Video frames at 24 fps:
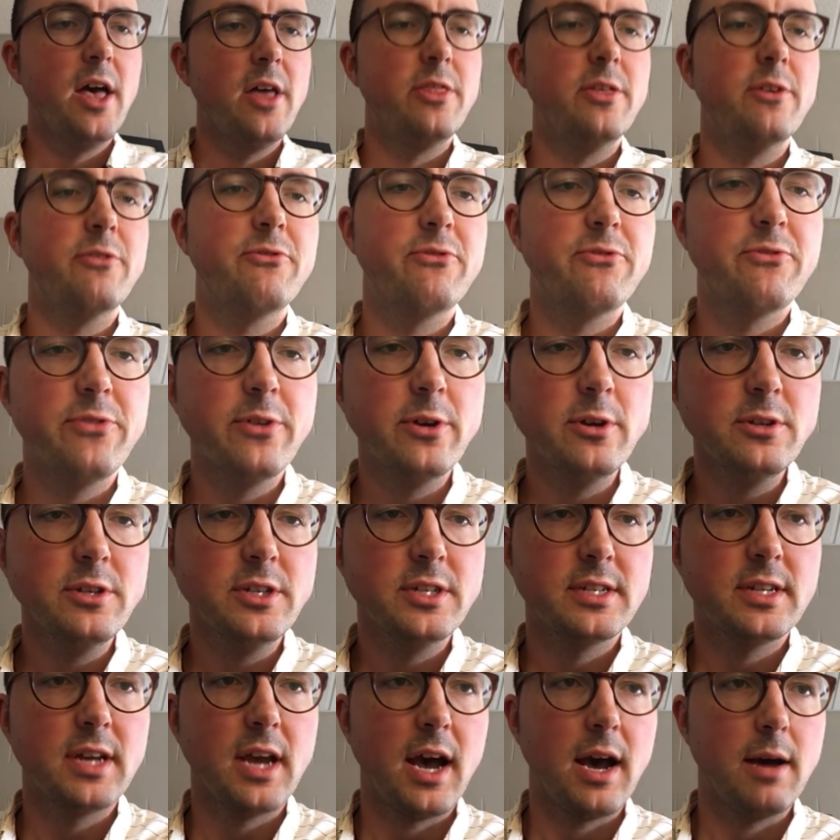The
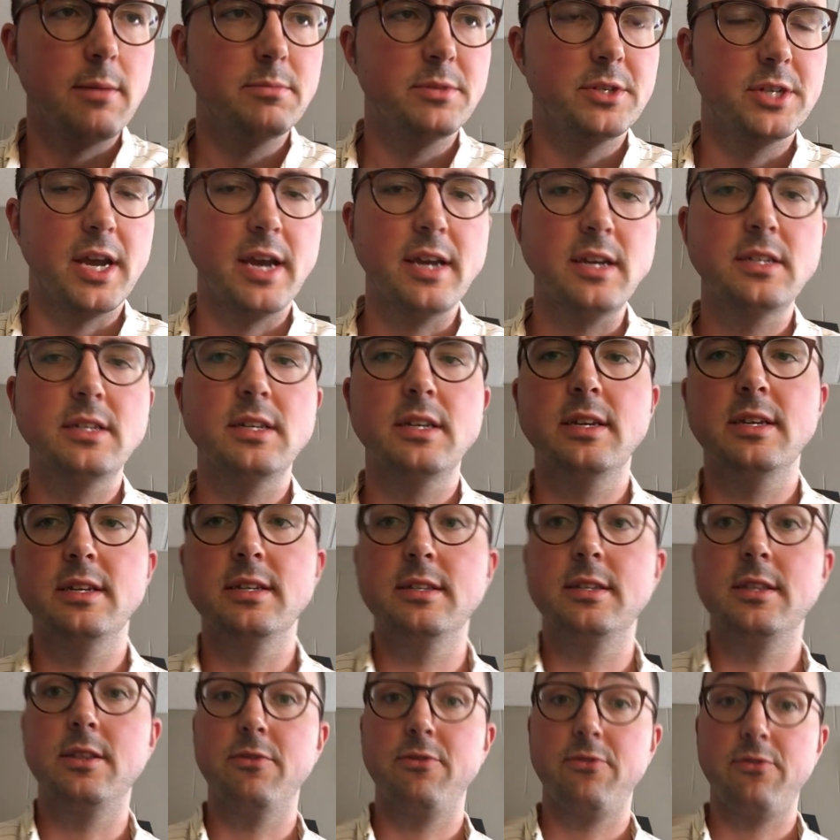first object
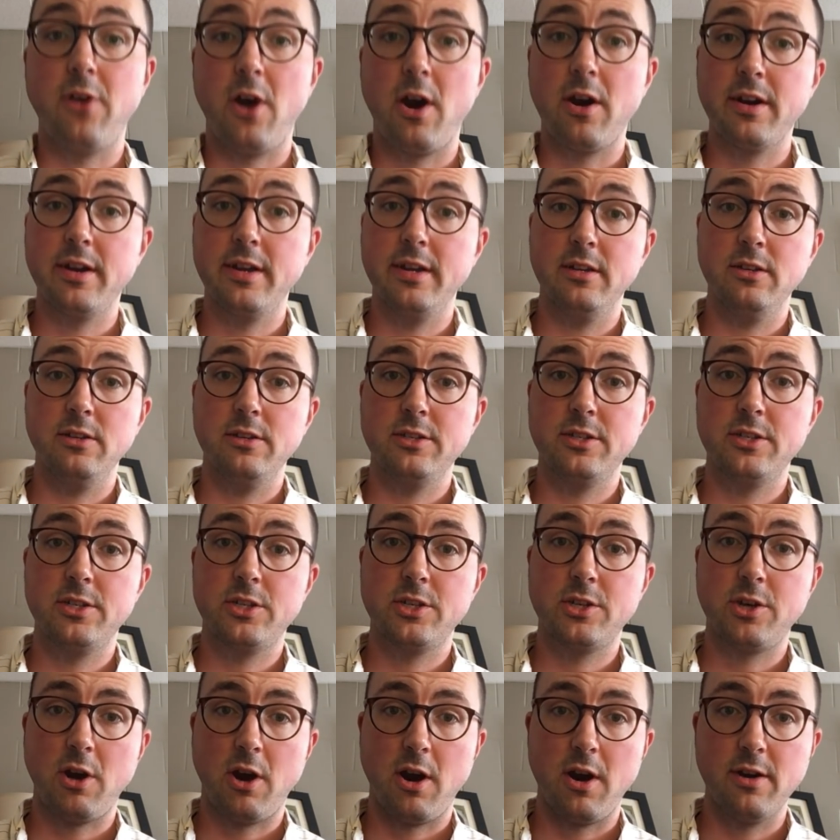is the Fartole
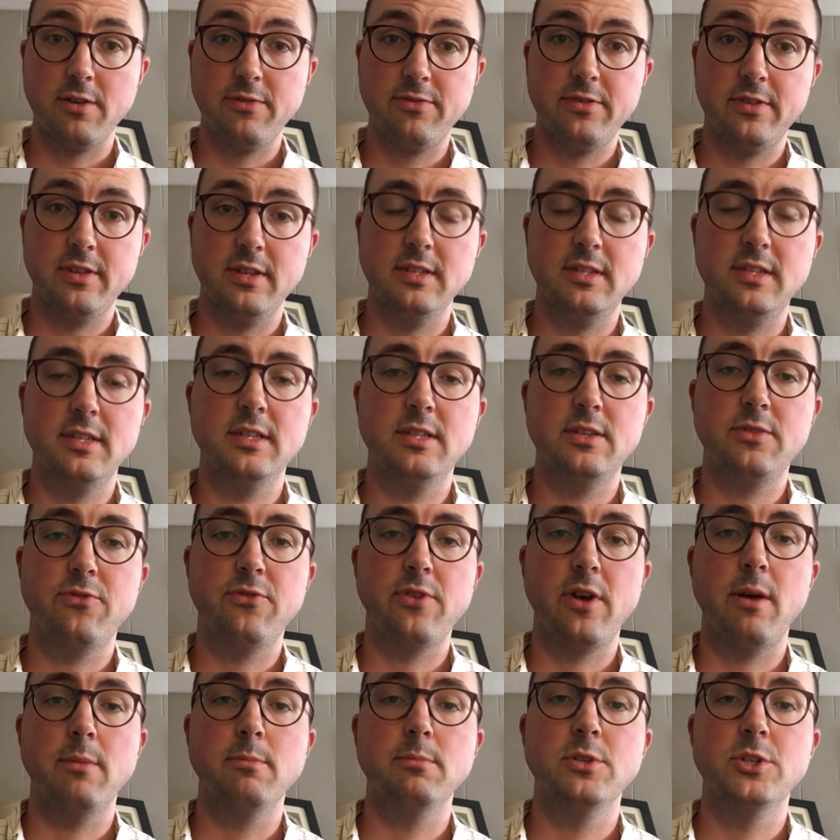Scarf. This is
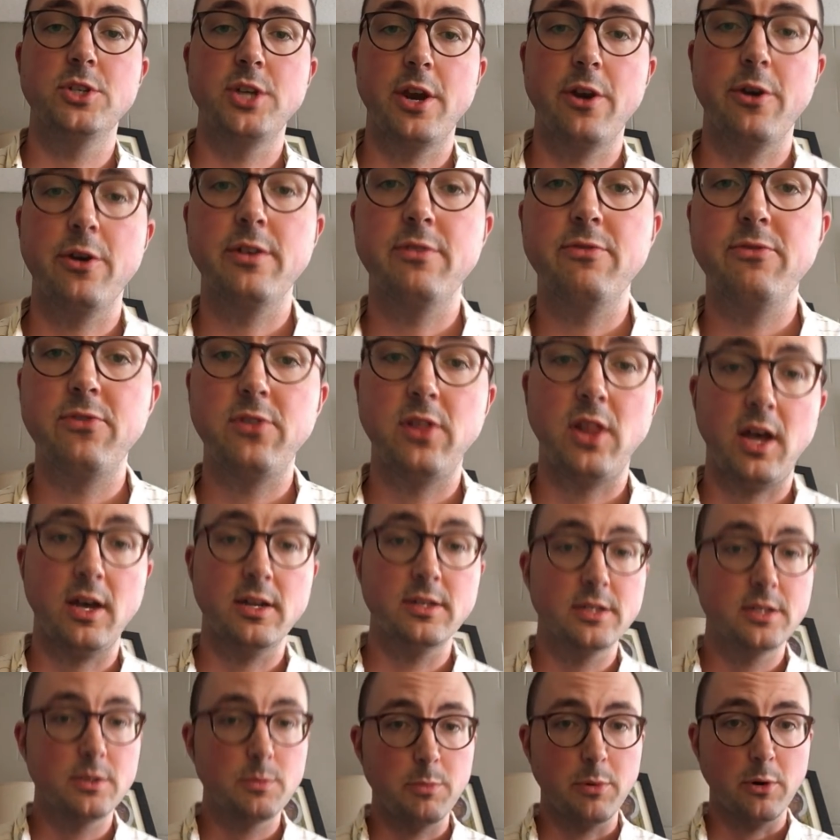from Jared
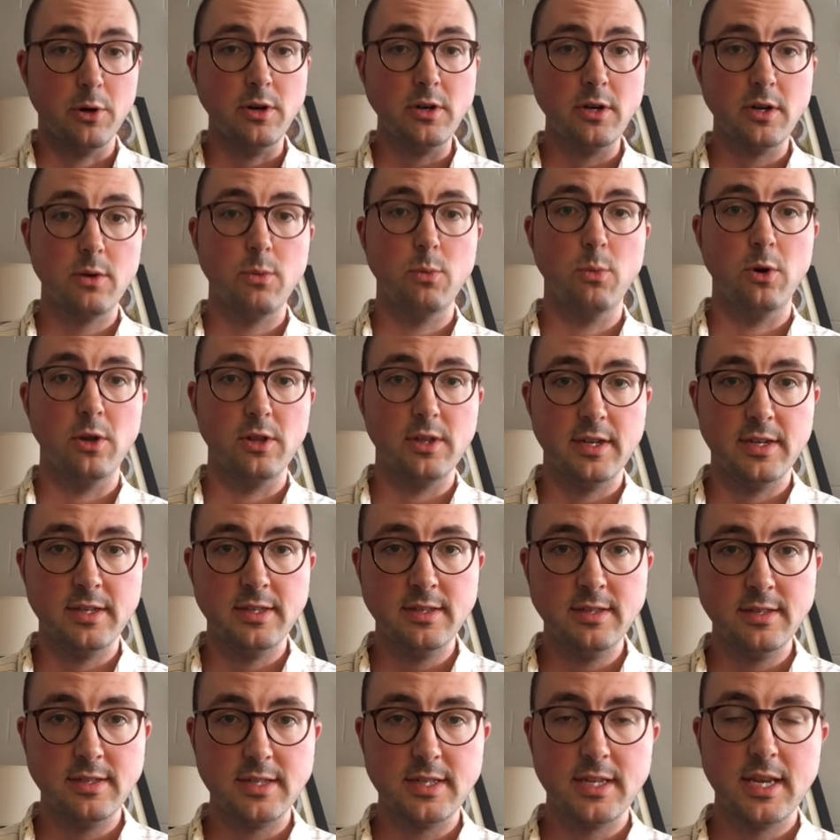Flood's book,
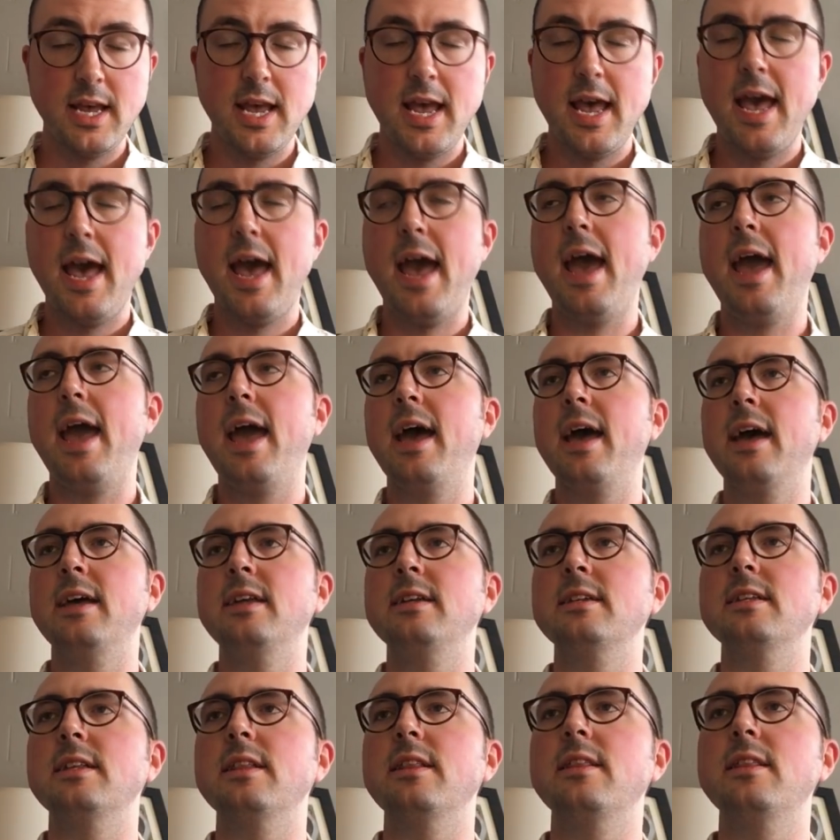Woolens,
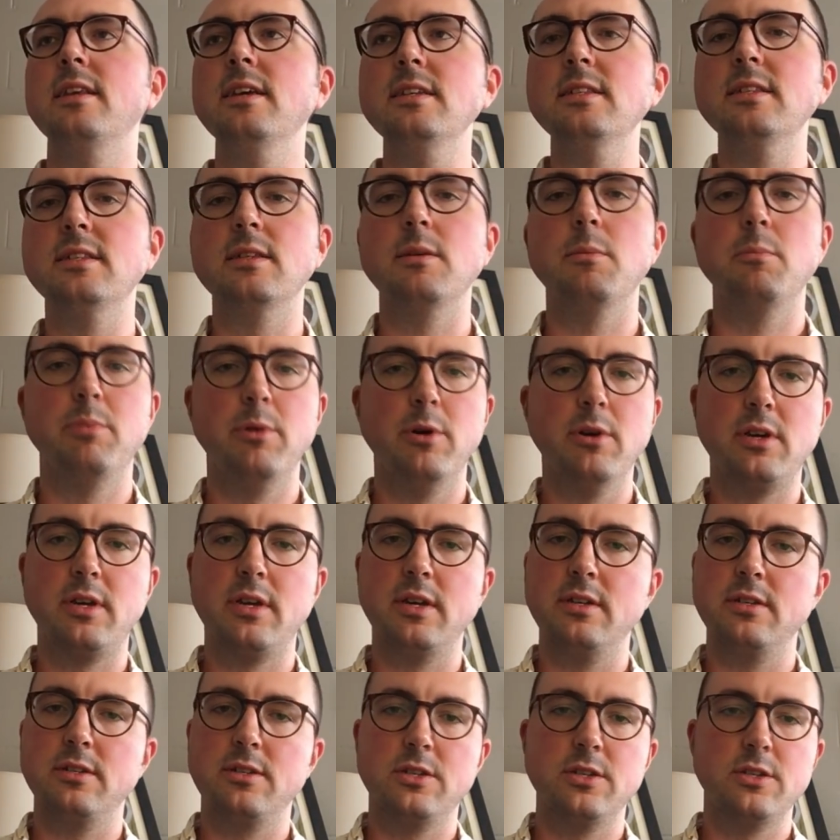and this book
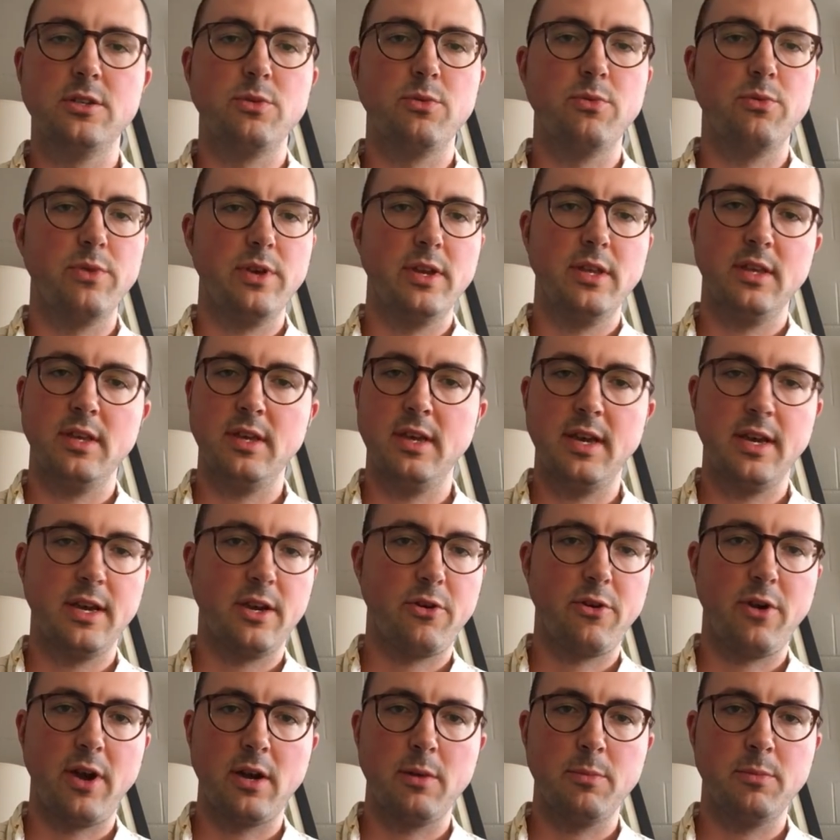is just really
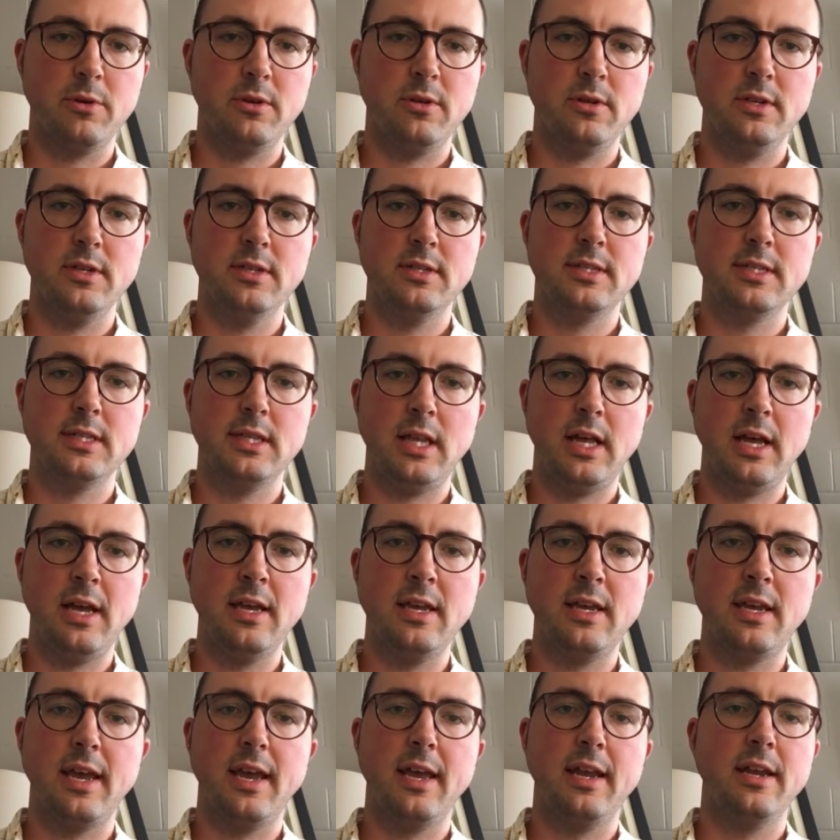incredible. It's
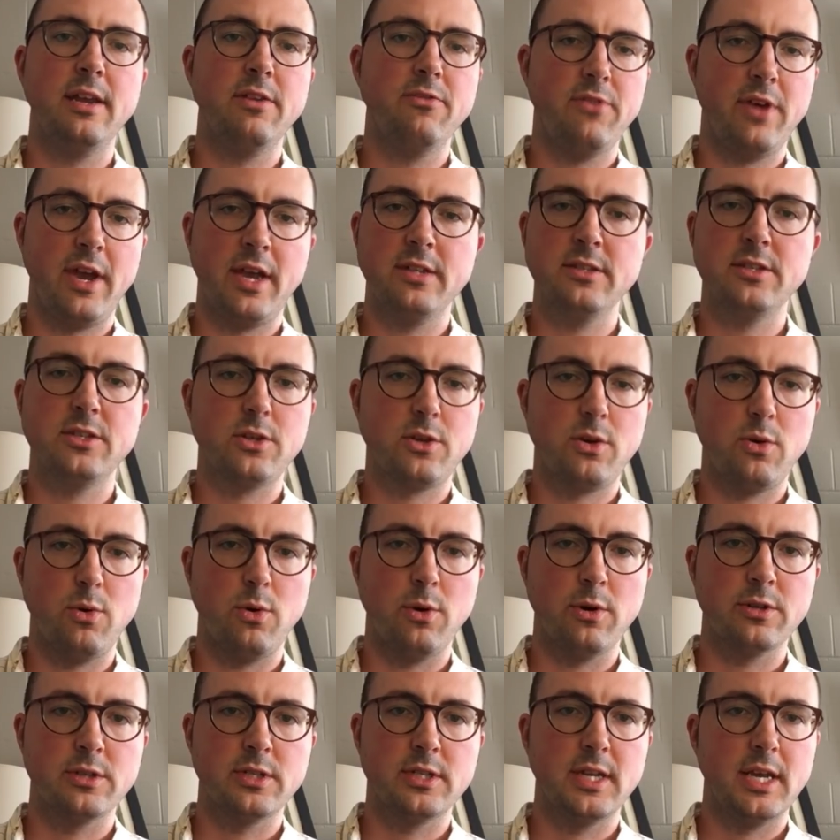like an advanced
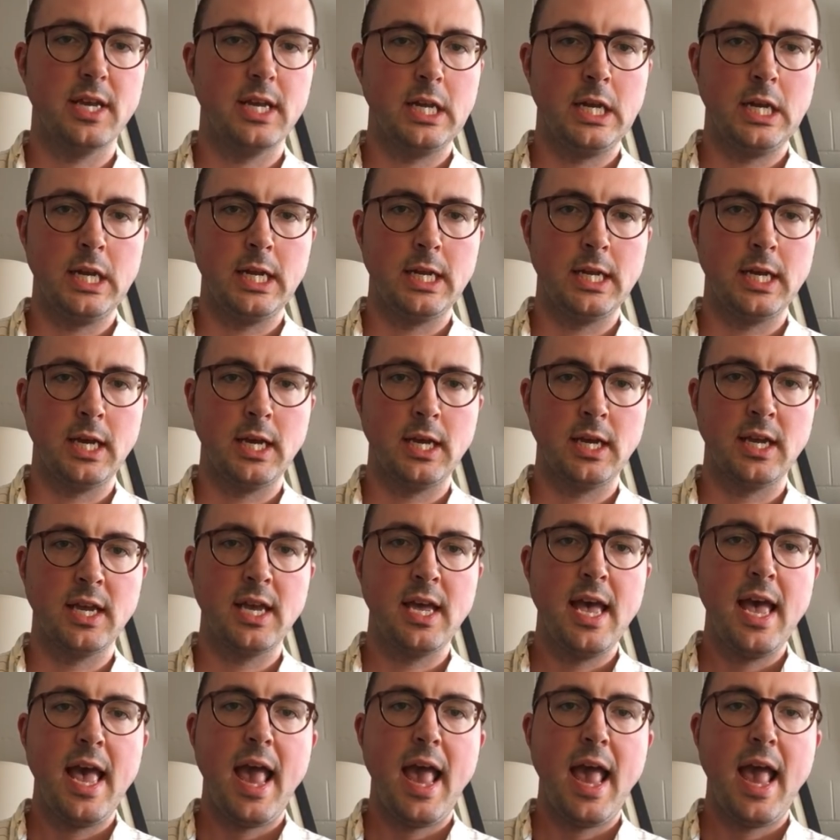course in knitting